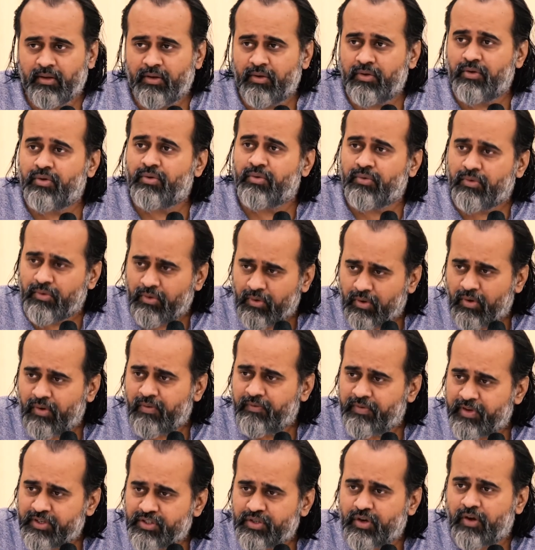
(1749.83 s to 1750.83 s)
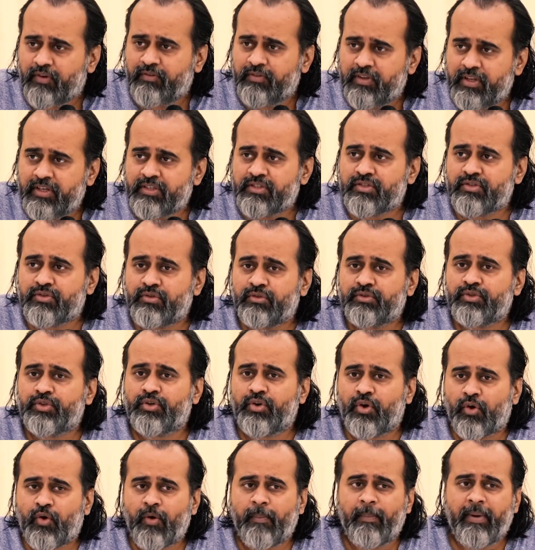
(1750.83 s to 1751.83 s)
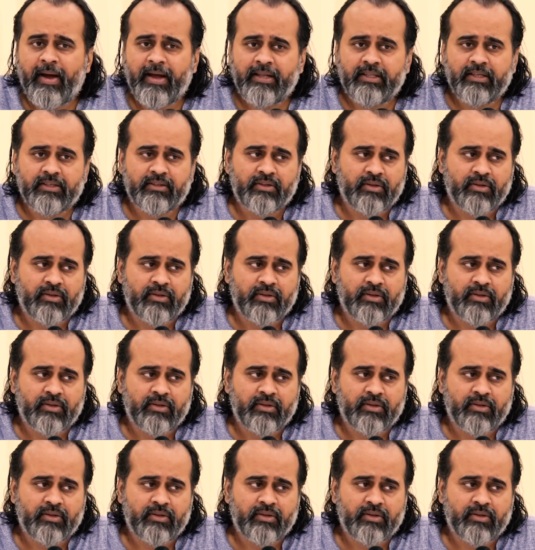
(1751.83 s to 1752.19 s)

You know which of these two should occupy the